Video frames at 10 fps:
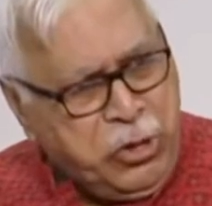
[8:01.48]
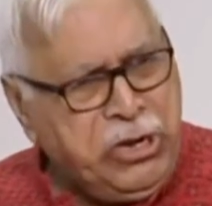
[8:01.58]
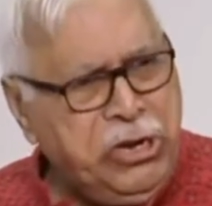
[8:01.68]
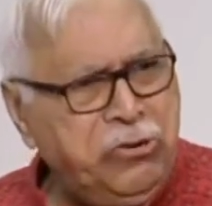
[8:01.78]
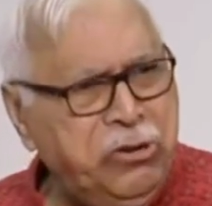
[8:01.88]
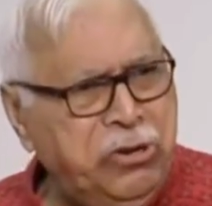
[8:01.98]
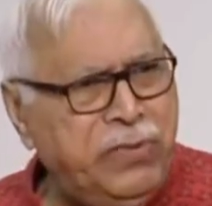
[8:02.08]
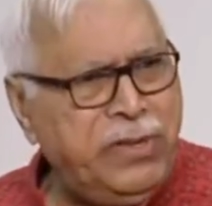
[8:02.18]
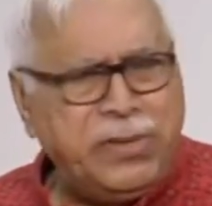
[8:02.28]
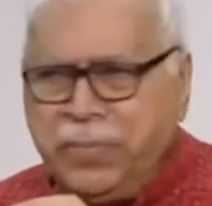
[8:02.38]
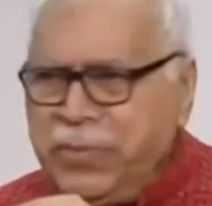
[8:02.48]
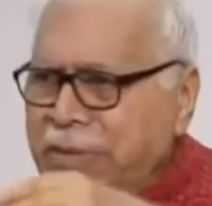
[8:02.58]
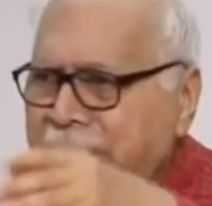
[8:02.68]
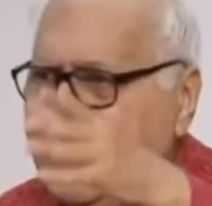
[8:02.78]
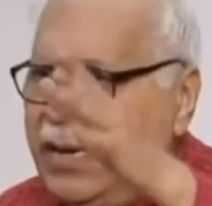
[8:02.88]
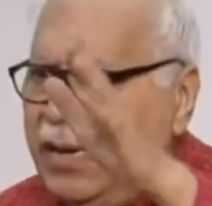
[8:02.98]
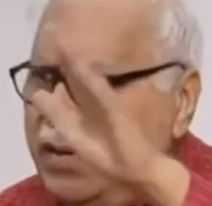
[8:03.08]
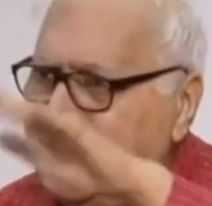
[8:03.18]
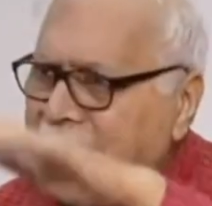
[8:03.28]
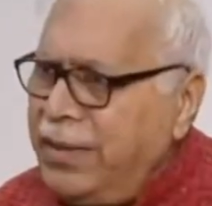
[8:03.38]
20, 21, something, something.
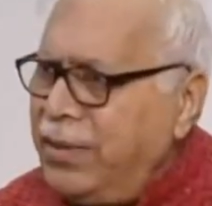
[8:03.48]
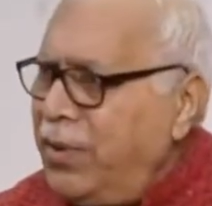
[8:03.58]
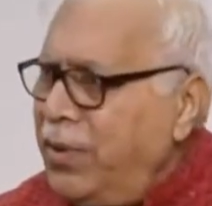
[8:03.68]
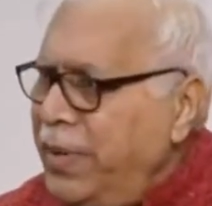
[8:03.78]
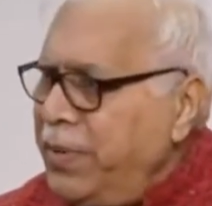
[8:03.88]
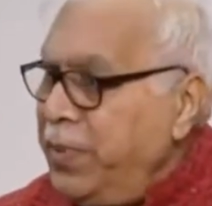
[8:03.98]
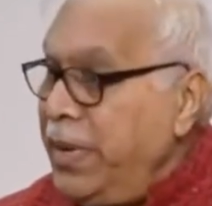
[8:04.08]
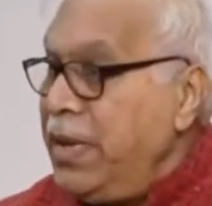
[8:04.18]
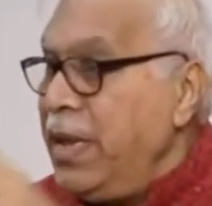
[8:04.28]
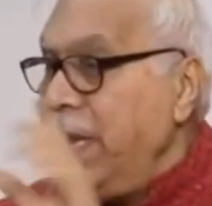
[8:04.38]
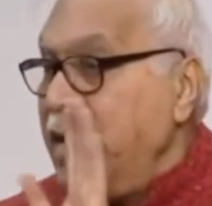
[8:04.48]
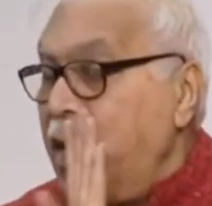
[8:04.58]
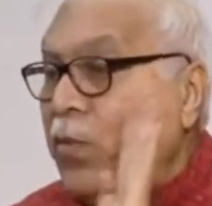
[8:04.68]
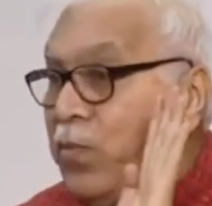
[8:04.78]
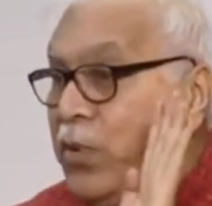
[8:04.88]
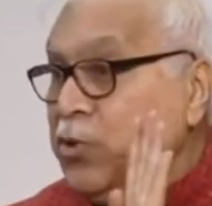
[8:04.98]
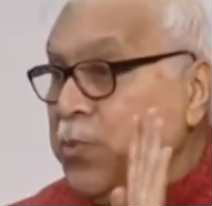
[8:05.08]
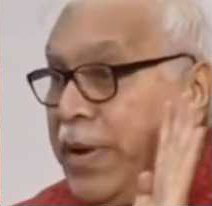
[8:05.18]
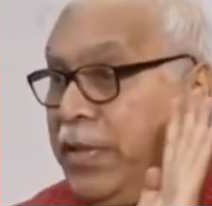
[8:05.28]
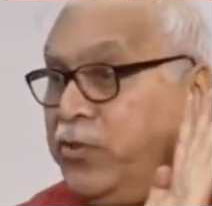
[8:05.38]
It, it has always been now, which
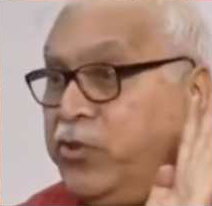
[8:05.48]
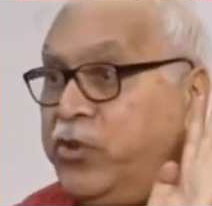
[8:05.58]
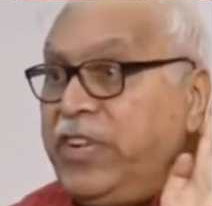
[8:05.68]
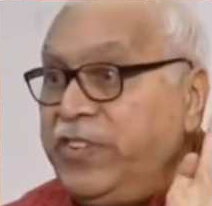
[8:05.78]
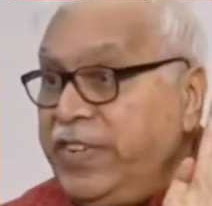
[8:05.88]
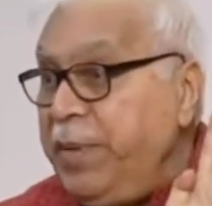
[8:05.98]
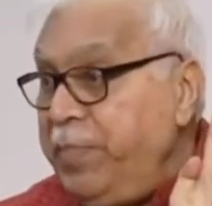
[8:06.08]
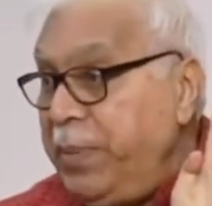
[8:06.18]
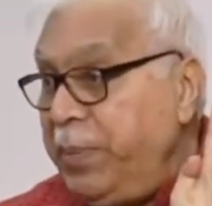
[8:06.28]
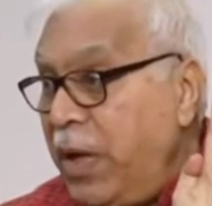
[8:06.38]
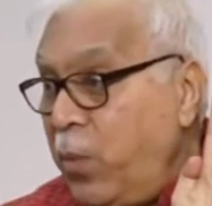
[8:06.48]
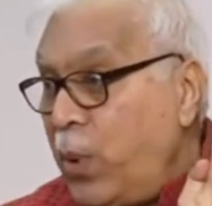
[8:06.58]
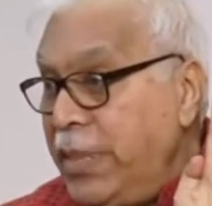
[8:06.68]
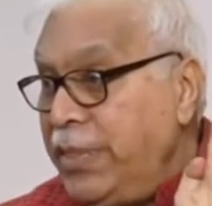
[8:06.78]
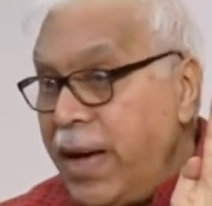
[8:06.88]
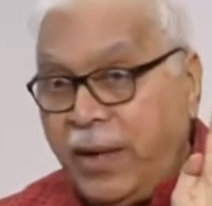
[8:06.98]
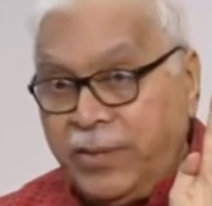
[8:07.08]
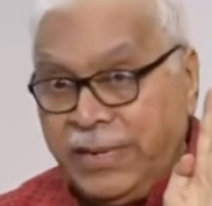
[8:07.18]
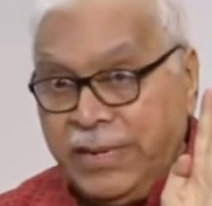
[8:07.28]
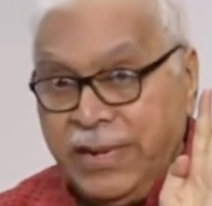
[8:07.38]
means 60 people out of
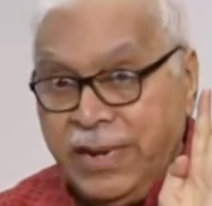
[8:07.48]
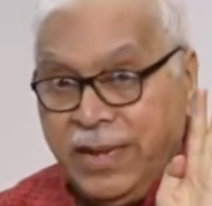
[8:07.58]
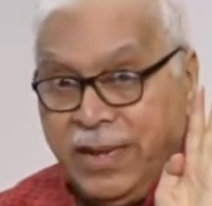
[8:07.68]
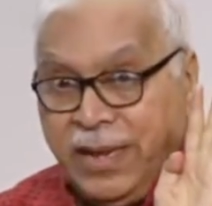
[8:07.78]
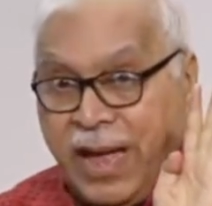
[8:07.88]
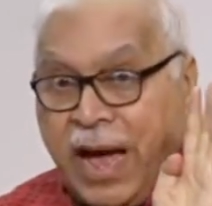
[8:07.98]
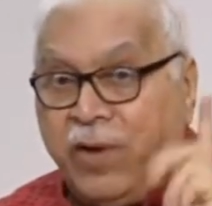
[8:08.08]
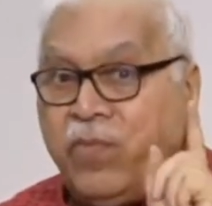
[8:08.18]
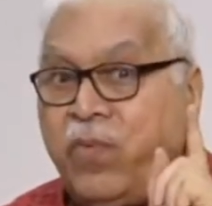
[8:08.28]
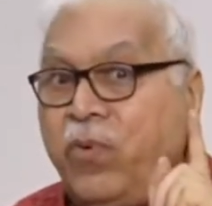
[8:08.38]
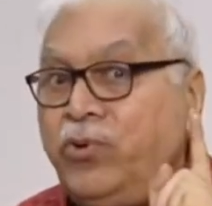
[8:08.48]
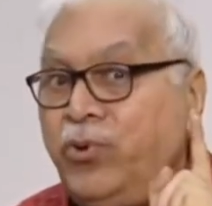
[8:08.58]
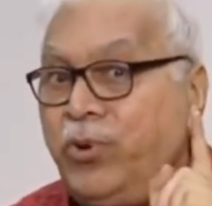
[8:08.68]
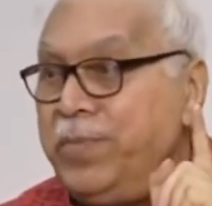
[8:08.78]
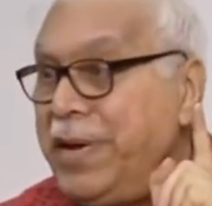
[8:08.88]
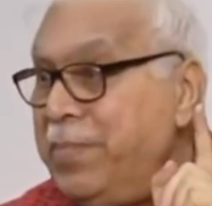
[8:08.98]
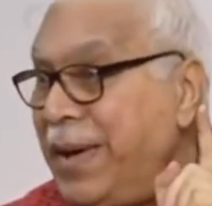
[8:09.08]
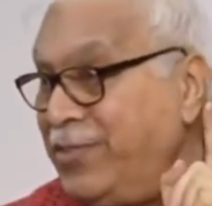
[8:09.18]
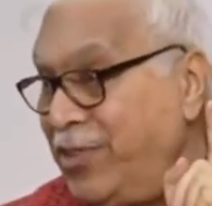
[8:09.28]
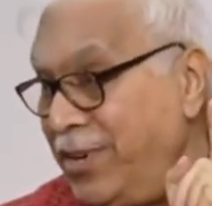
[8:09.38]
1,000 are forced to remain
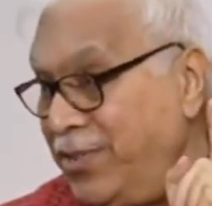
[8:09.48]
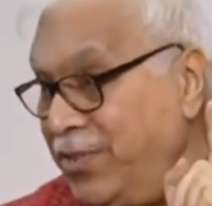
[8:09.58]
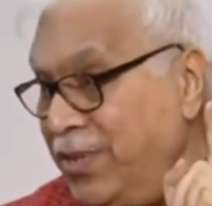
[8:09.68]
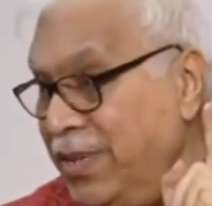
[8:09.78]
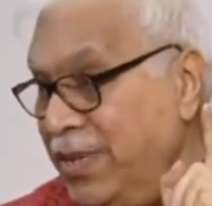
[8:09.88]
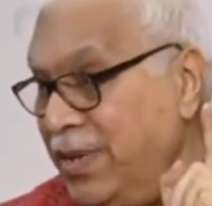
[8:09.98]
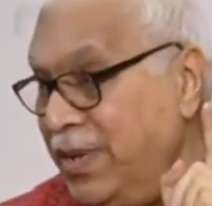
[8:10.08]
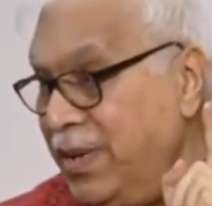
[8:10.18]
bachelors.